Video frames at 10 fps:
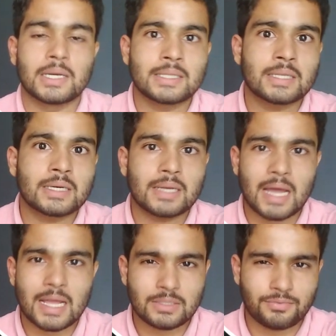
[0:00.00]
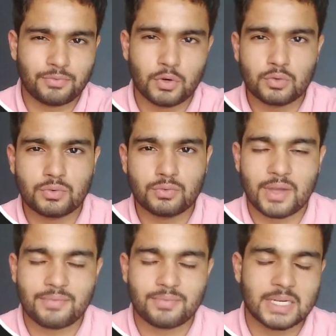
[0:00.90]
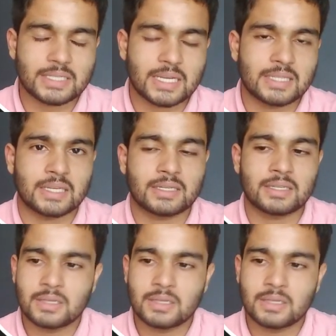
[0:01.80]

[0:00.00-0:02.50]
in the last 4 to 5 minutes, I think.